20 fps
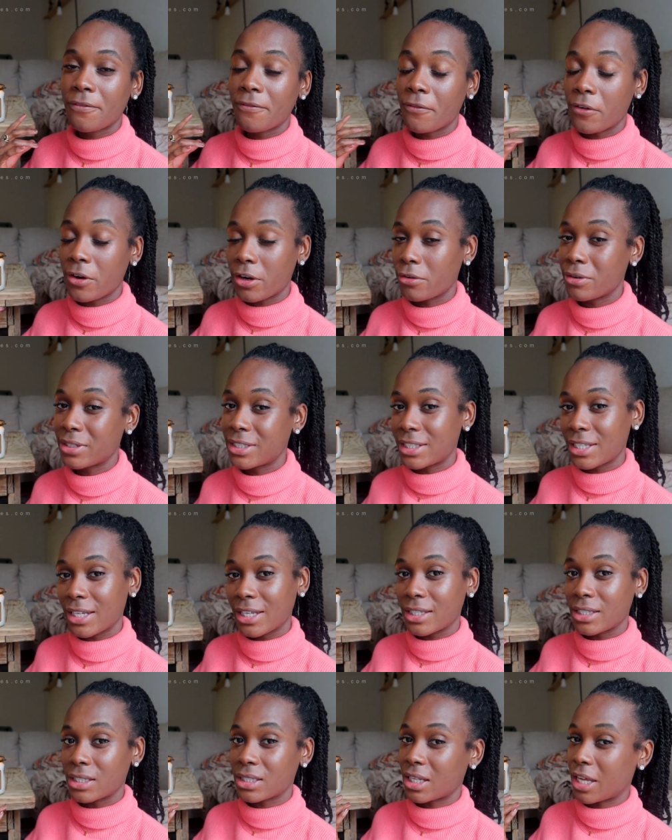
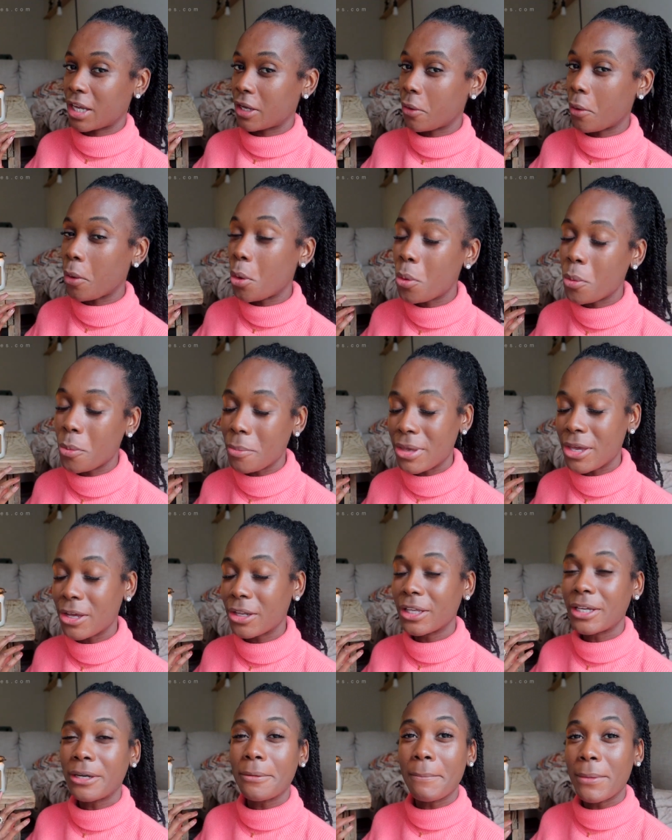fragrances like
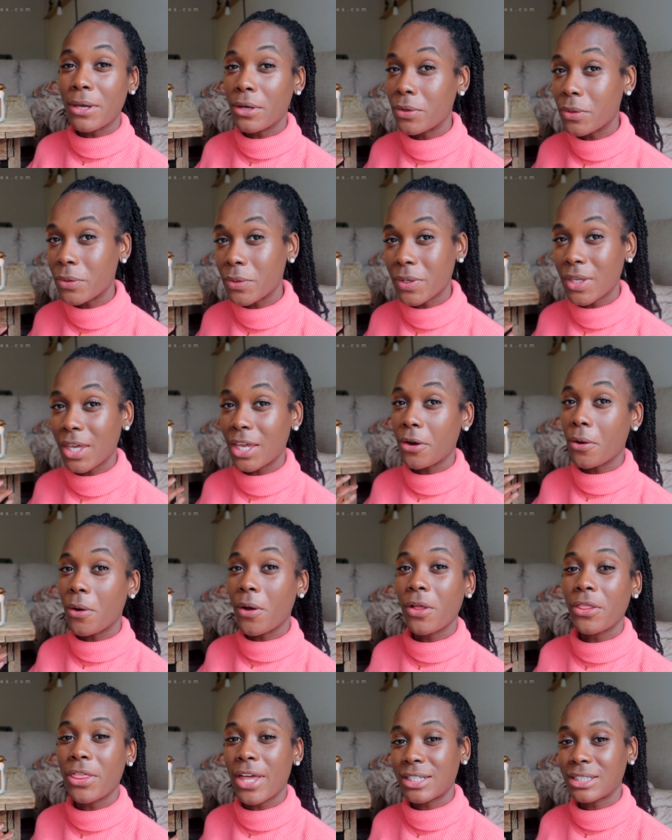oatmeal and milk and
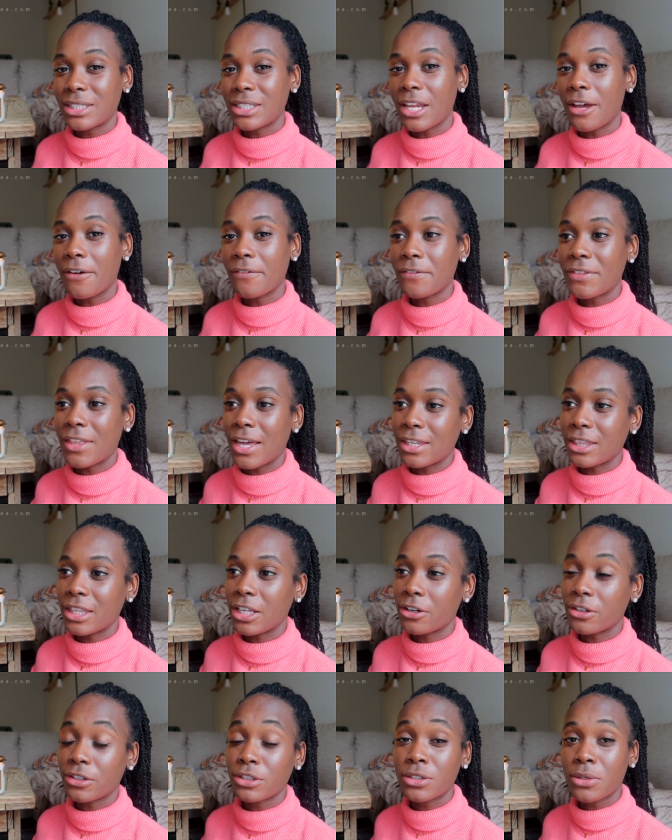all that stuff that
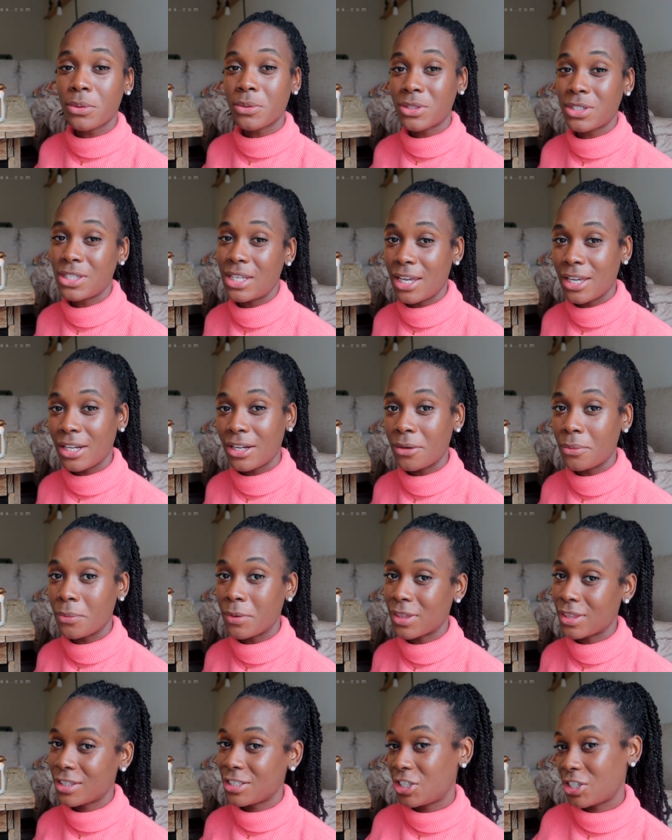they're associated
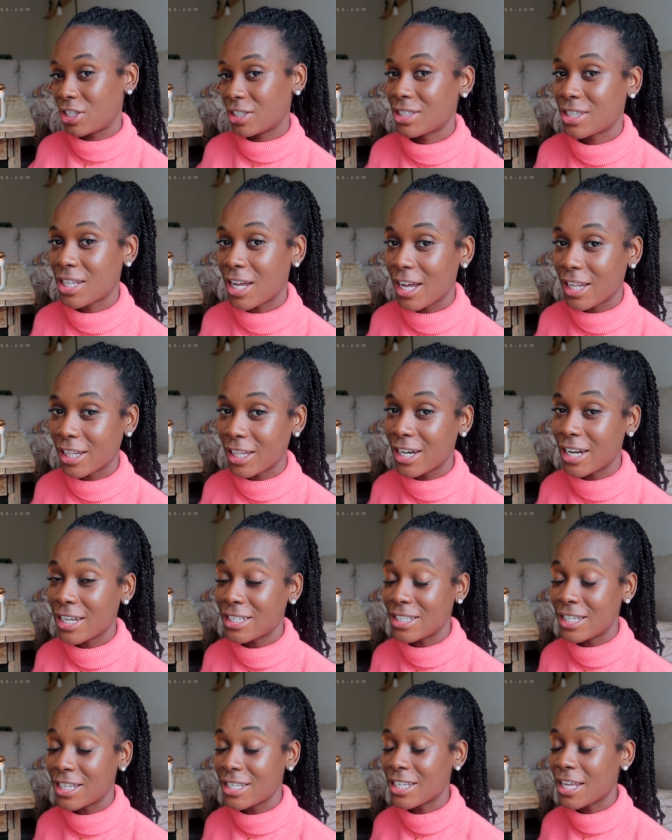with just the holiday
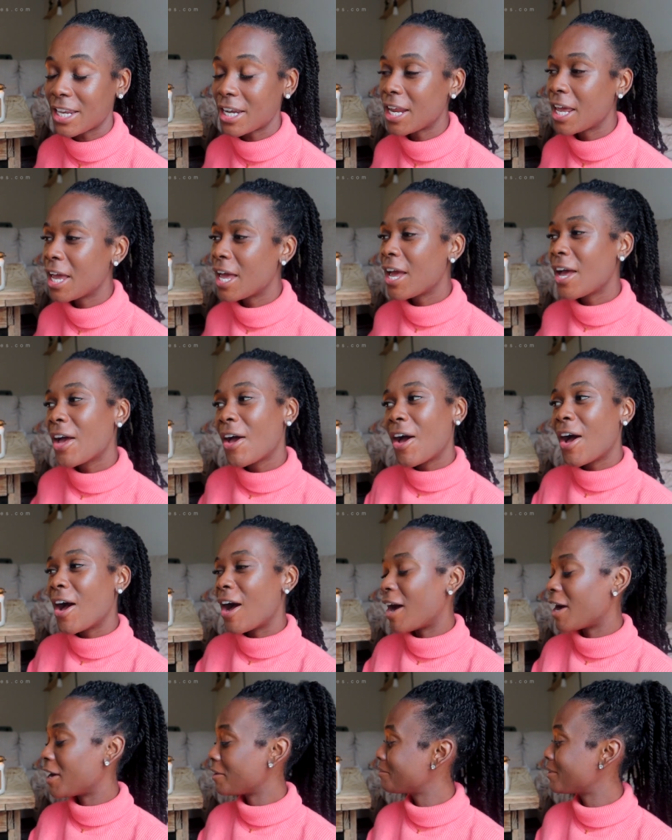season.
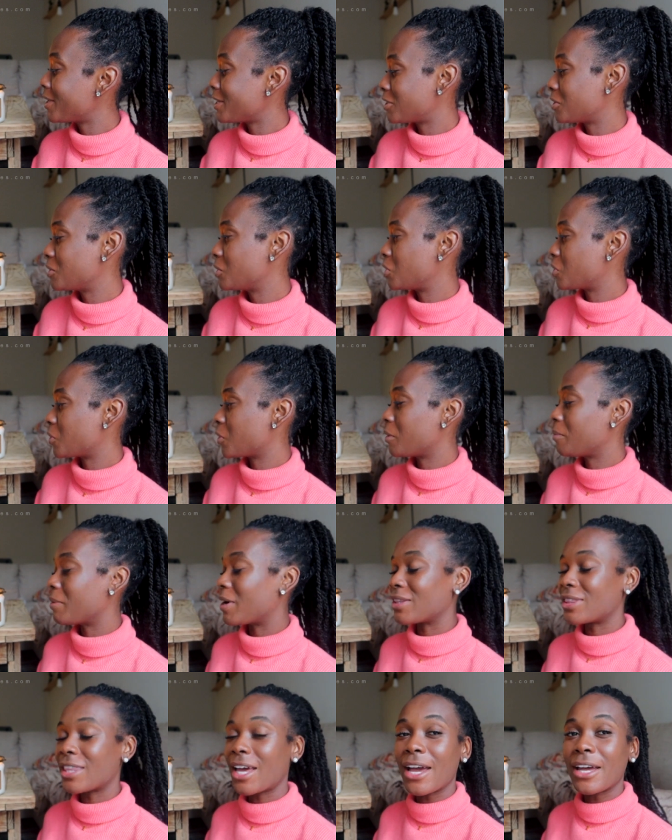I'm not too sure
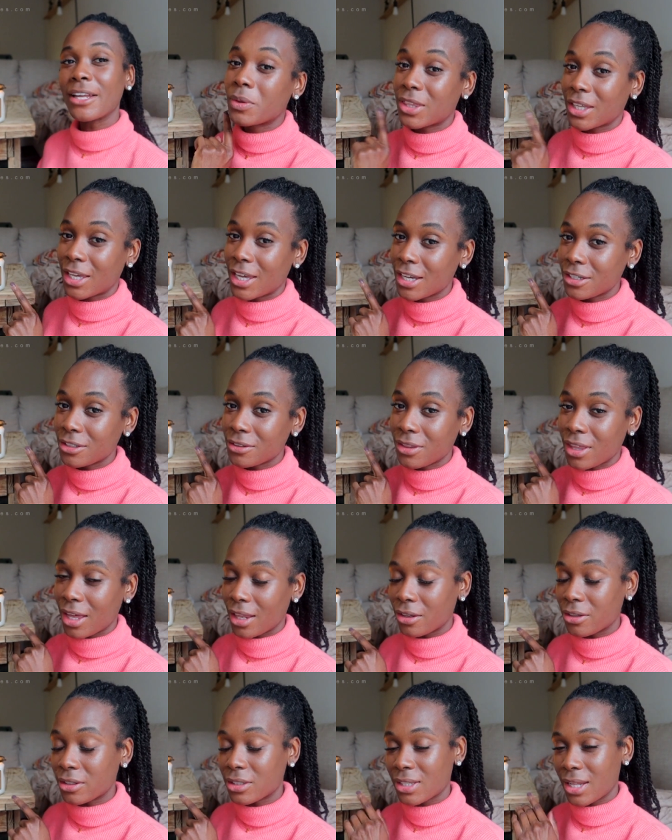about that. With a candle
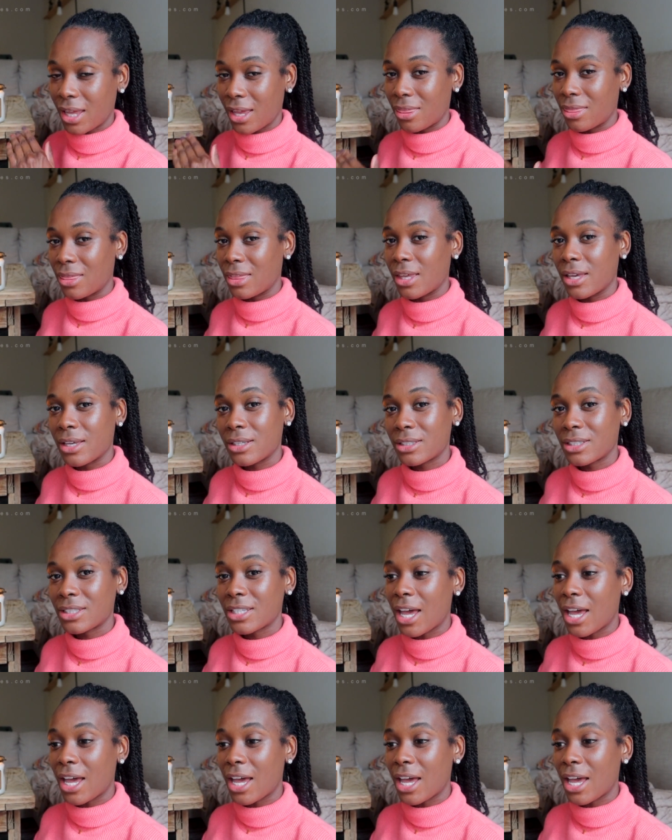that looks like this,